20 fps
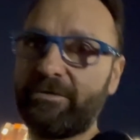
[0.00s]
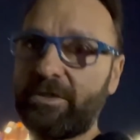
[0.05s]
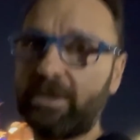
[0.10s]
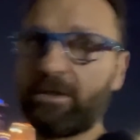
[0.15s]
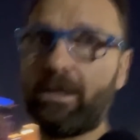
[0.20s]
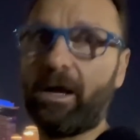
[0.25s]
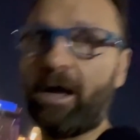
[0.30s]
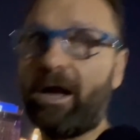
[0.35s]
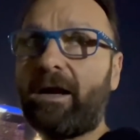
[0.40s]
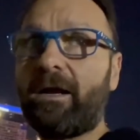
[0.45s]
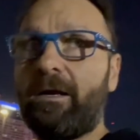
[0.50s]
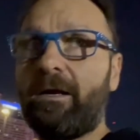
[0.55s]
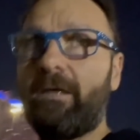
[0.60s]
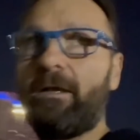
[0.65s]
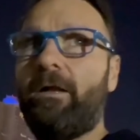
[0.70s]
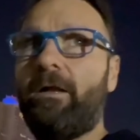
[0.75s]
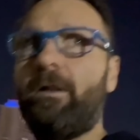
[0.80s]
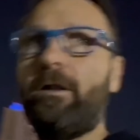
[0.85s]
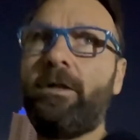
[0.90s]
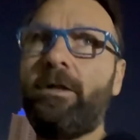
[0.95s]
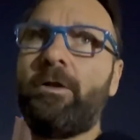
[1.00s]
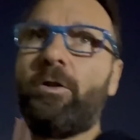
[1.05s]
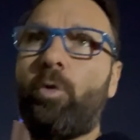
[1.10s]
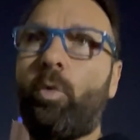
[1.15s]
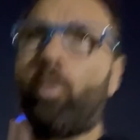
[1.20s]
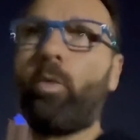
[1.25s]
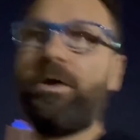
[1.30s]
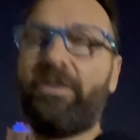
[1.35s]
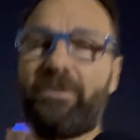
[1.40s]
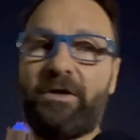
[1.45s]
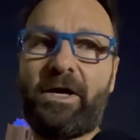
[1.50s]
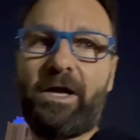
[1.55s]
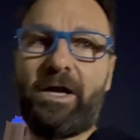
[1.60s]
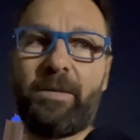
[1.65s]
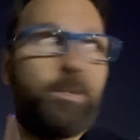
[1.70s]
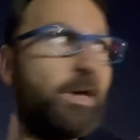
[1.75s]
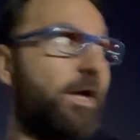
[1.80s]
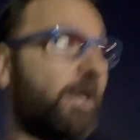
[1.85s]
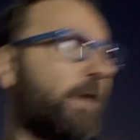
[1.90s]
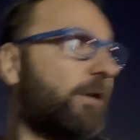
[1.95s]
o'clock with an
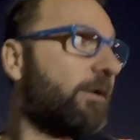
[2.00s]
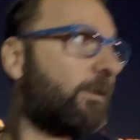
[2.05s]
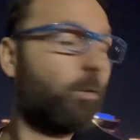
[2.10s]
iPad.